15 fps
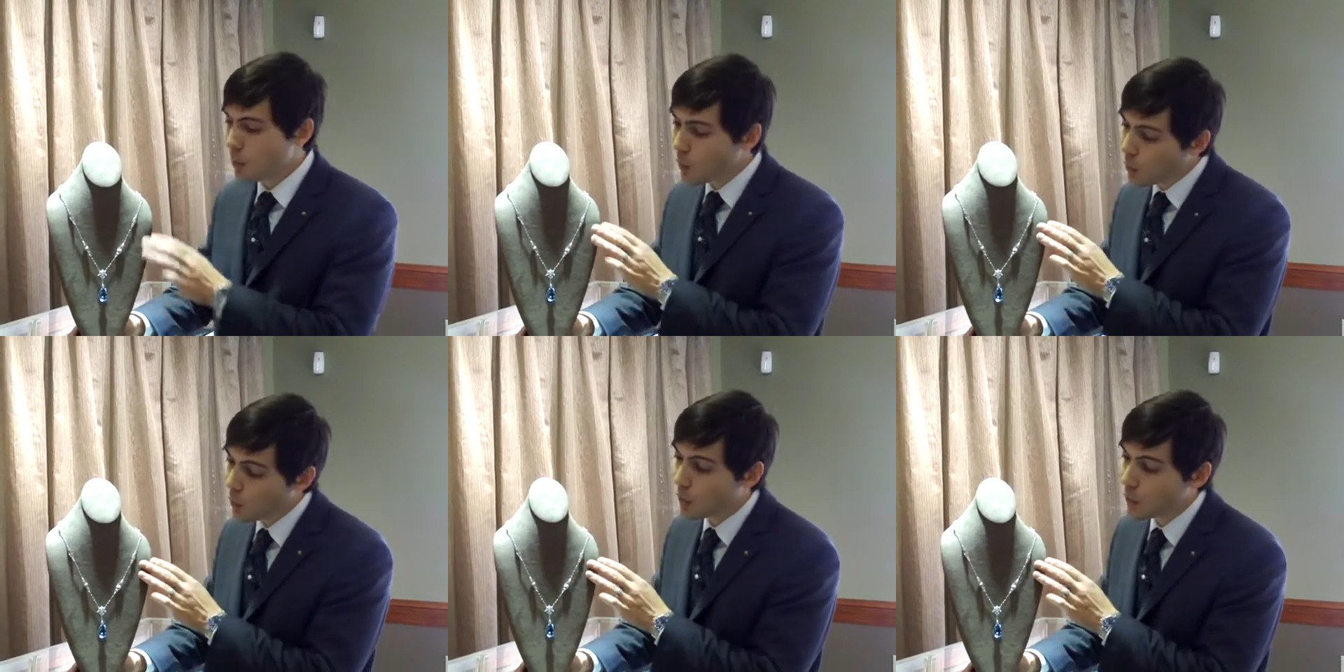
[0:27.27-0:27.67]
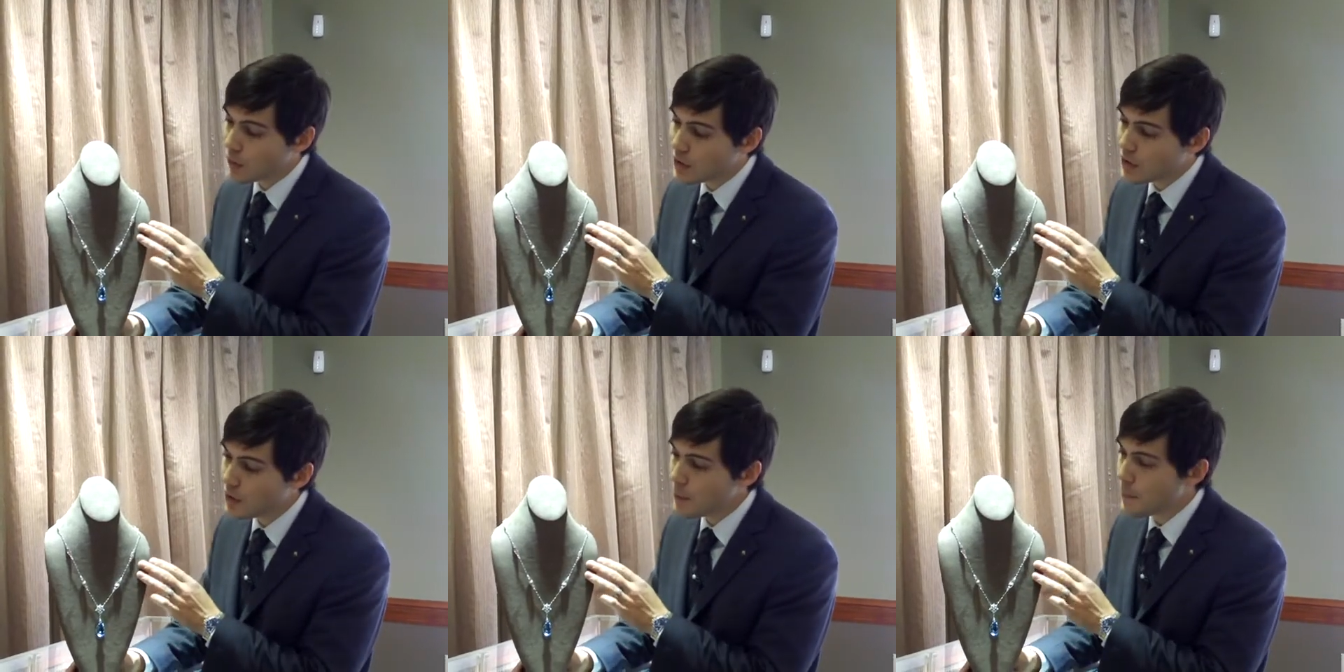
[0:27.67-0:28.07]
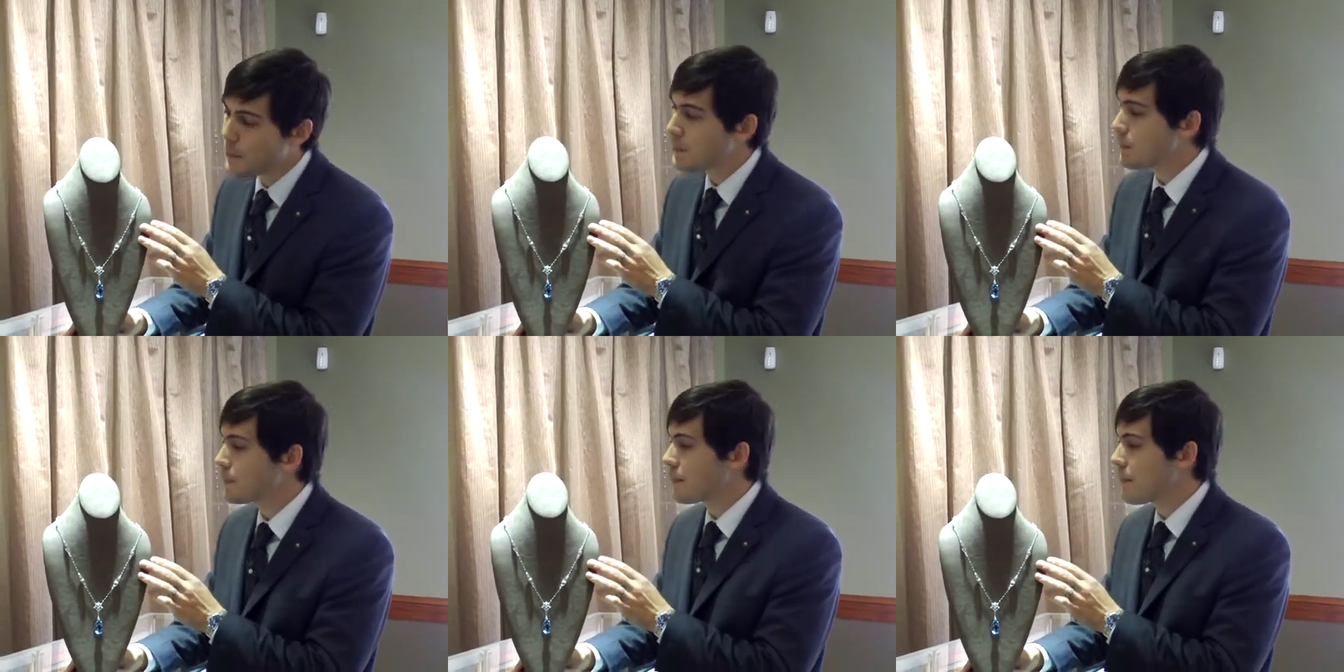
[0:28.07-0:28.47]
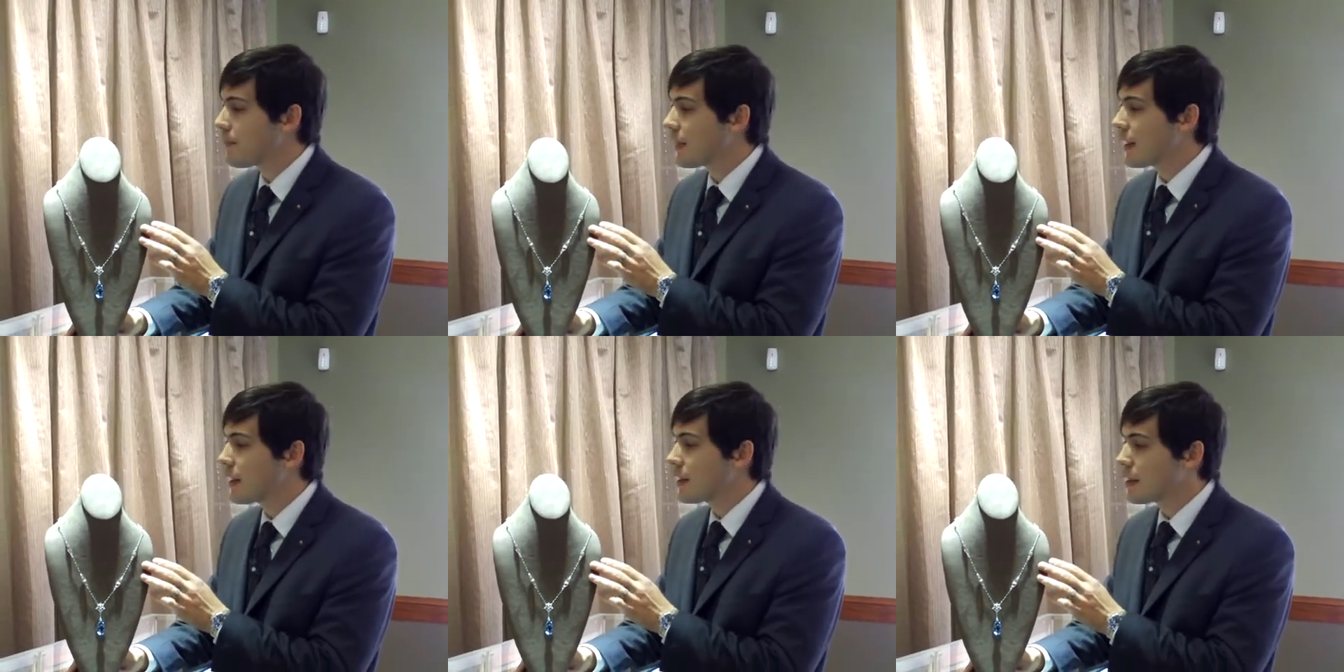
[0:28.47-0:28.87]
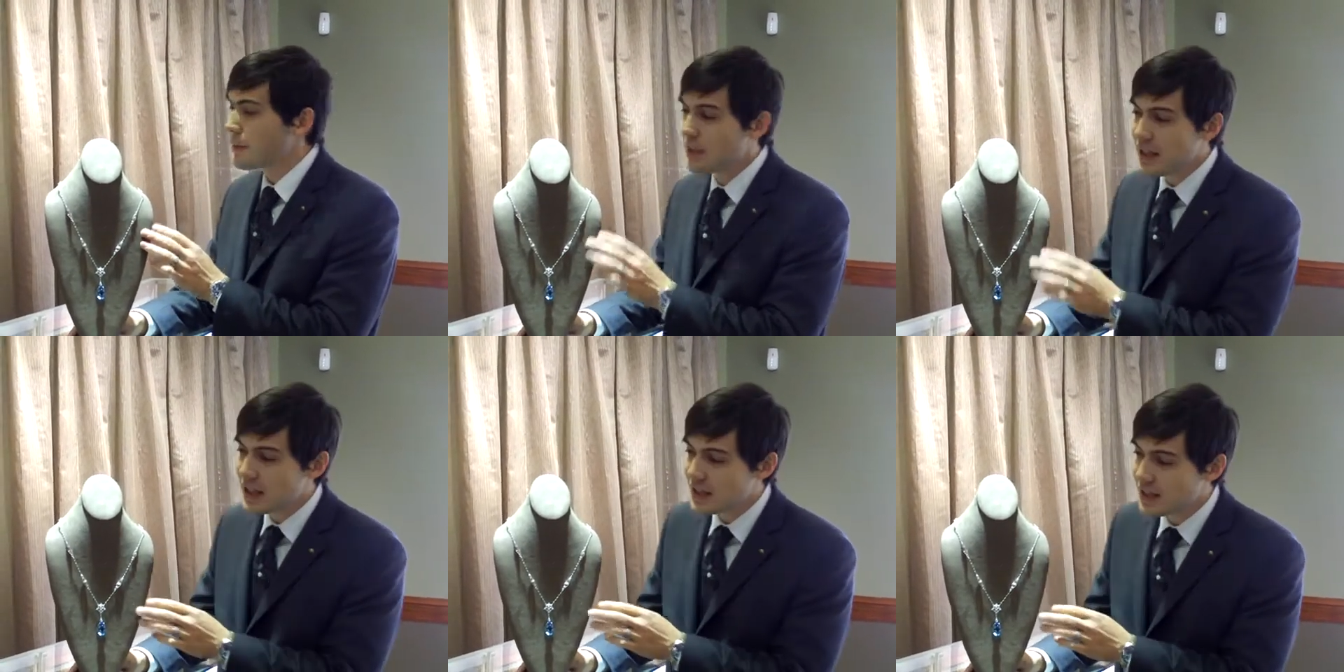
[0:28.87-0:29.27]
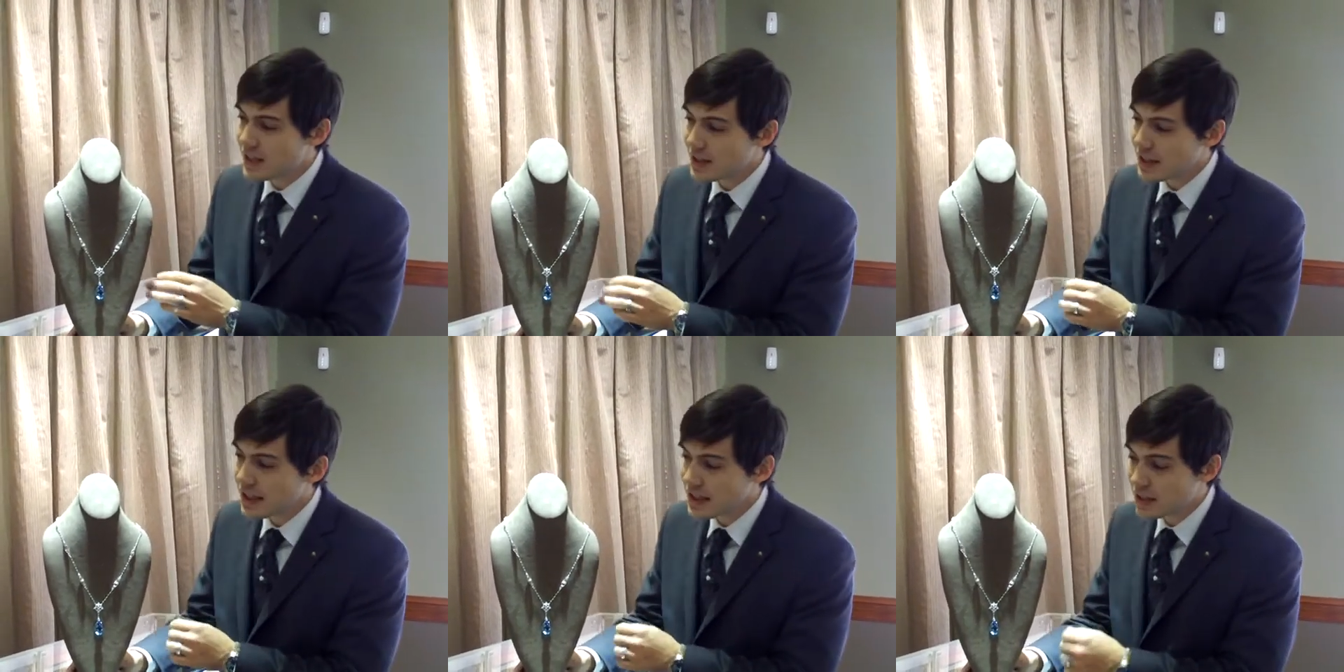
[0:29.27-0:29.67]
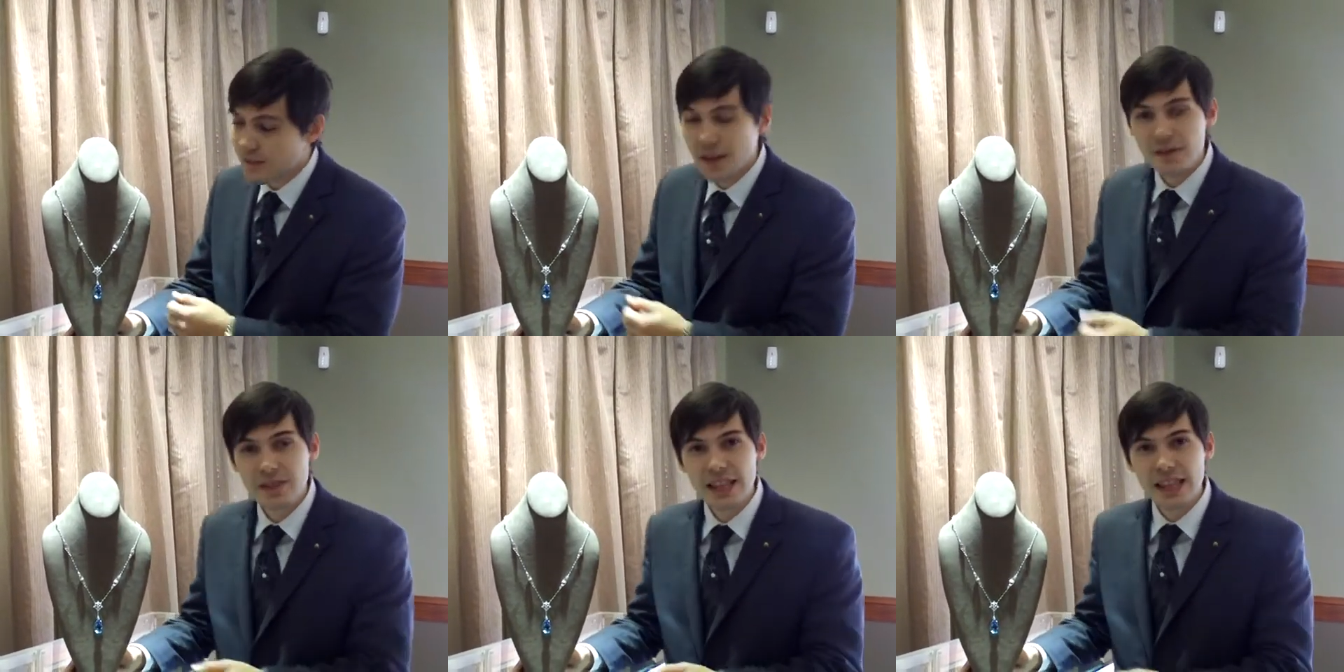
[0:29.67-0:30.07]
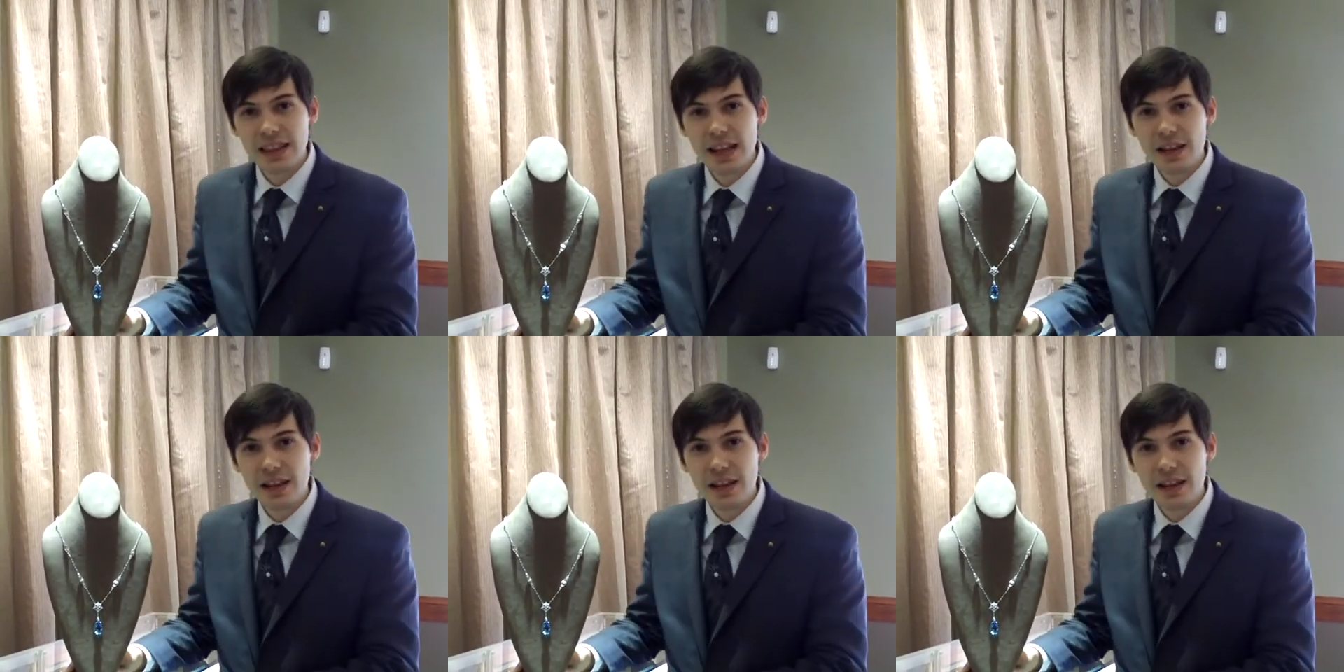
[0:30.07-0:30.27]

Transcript: pearls. The piece is $15,000